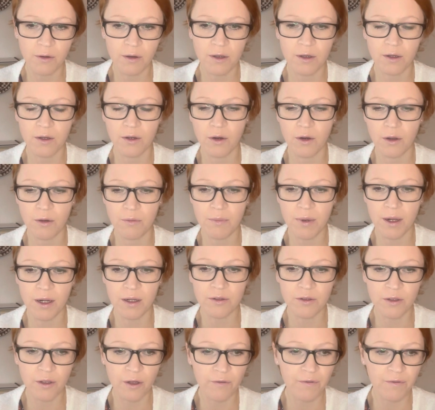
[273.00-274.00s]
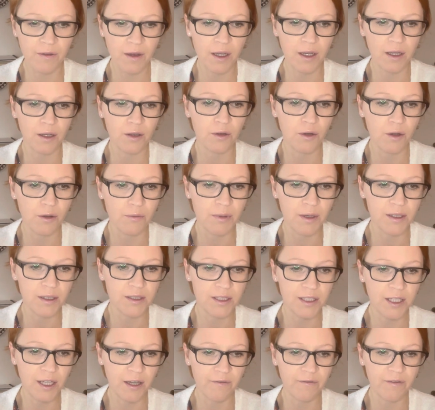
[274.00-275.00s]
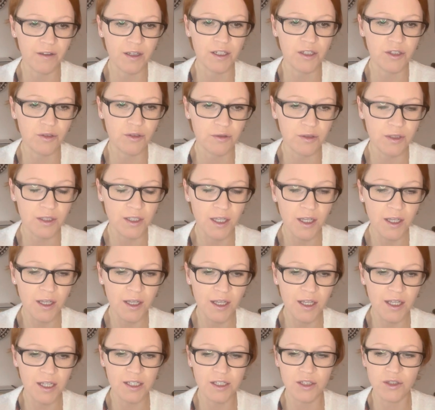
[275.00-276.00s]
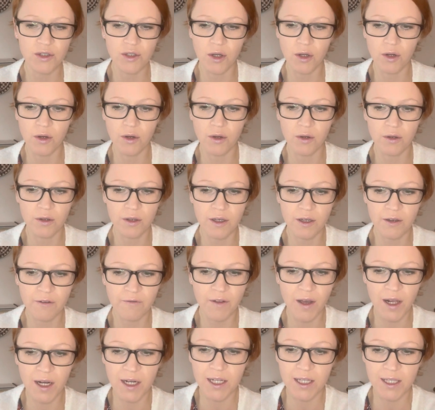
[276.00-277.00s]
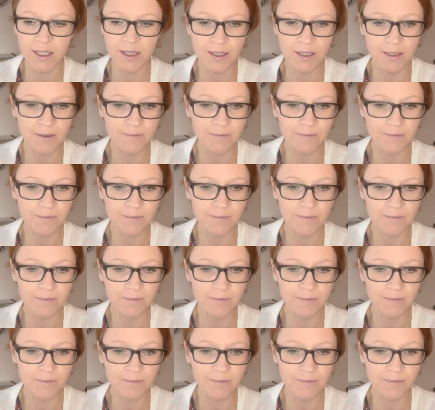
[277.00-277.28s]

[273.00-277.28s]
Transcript: global north and global south issues is no longer valid.